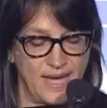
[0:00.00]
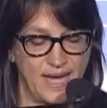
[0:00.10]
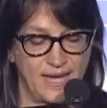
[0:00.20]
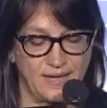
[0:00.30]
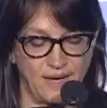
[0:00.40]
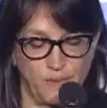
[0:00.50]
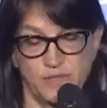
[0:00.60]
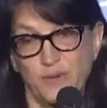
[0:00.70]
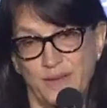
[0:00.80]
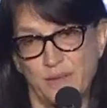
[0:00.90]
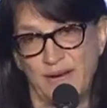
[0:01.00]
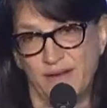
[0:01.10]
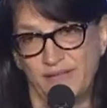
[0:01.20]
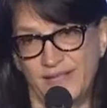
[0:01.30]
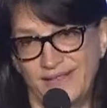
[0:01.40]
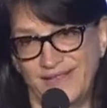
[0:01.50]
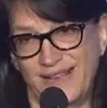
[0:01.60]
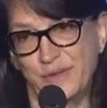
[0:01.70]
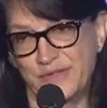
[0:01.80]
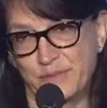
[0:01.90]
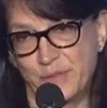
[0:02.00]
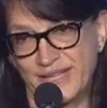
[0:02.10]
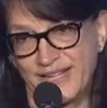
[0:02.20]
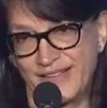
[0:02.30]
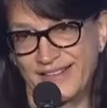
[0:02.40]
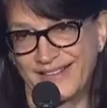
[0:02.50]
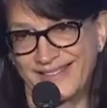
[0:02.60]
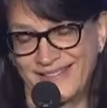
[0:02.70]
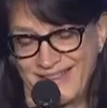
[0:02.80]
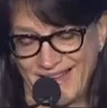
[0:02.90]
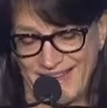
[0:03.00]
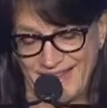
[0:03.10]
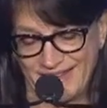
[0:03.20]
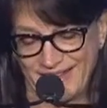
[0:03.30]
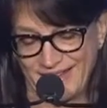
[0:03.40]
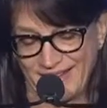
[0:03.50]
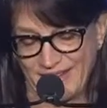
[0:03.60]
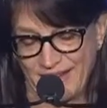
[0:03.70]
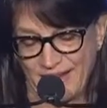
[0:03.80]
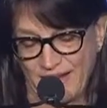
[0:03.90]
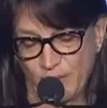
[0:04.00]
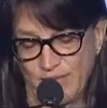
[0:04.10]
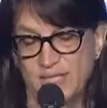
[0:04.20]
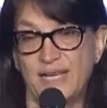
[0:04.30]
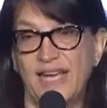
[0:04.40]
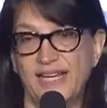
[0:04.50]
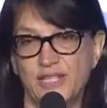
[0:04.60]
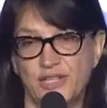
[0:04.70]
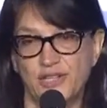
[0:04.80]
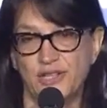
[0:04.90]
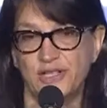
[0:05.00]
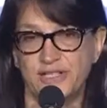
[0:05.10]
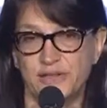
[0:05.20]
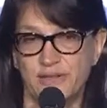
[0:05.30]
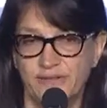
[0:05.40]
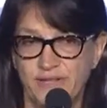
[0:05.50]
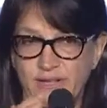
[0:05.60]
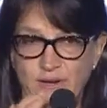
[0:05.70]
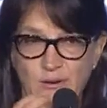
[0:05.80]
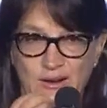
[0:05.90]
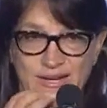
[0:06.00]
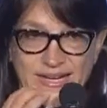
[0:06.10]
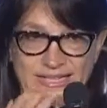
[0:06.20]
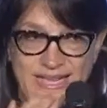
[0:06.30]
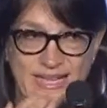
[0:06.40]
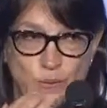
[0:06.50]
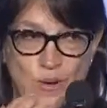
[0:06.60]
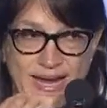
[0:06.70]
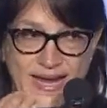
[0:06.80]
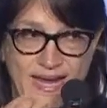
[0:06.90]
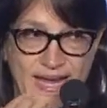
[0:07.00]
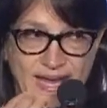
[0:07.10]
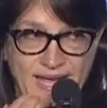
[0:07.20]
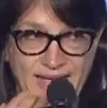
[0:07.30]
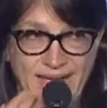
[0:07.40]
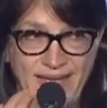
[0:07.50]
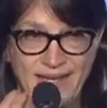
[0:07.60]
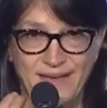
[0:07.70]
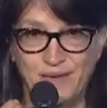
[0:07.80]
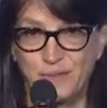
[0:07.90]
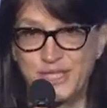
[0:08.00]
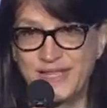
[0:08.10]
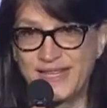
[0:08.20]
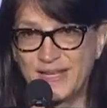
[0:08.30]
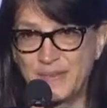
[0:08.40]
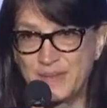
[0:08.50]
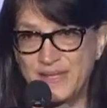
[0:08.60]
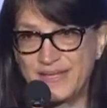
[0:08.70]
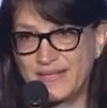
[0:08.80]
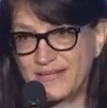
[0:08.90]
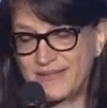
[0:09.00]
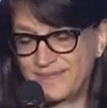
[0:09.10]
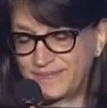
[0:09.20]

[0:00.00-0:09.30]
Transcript: And I was quite proud of it. I was pretty young. And uh, I went to a Haitian journalist who lived in New York, and I said, "Ray, what'd you think of my piece?"